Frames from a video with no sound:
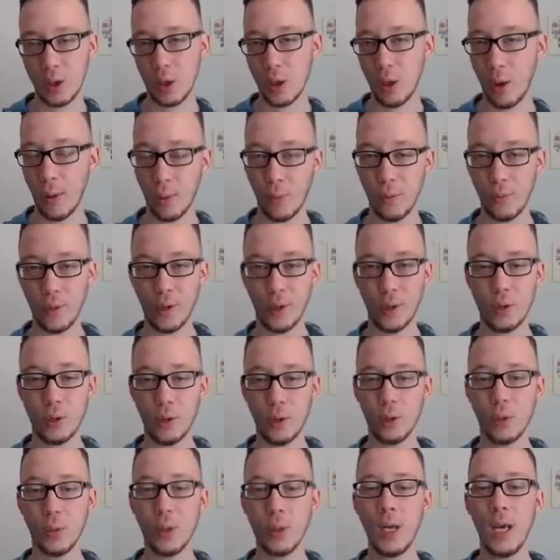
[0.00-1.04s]
Garden Warfare
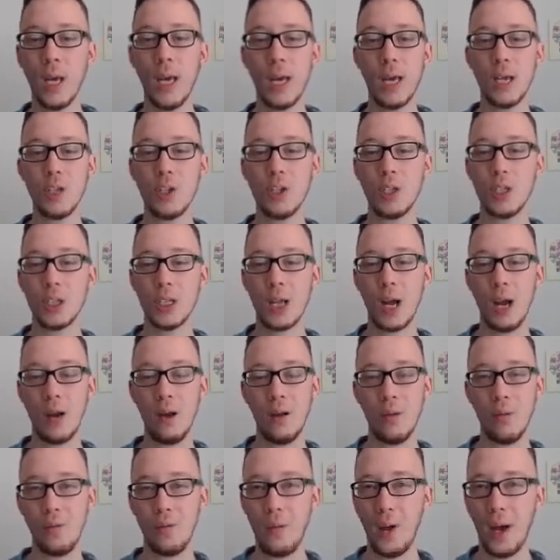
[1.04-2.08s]
2. It's just kind
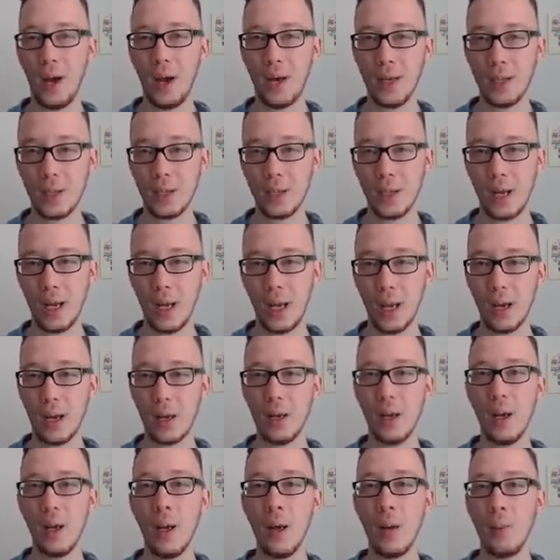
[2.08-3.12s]
of fast, and
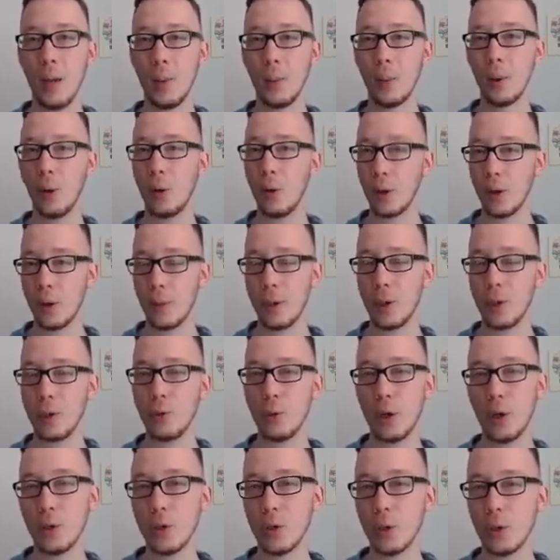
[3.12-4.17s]
people are going to be
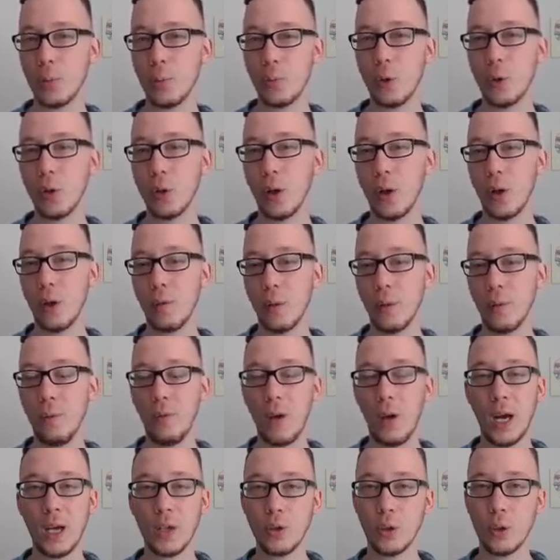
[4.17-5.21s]
drawn to more of a
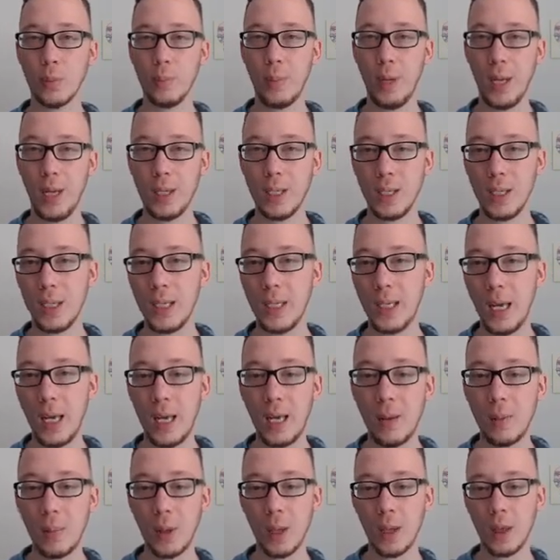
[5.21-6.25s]
faster paced
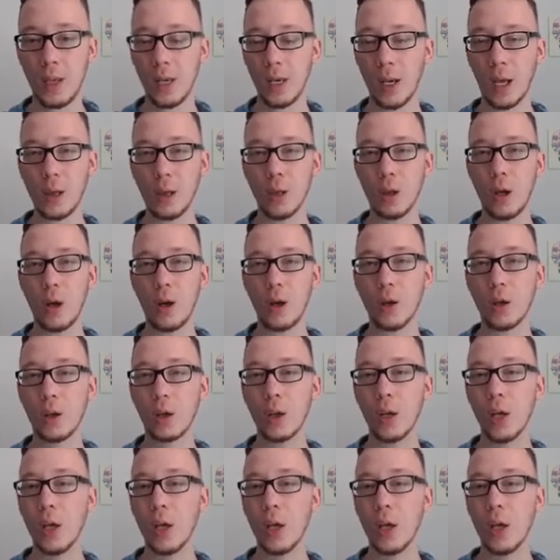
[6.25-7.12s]
game than a long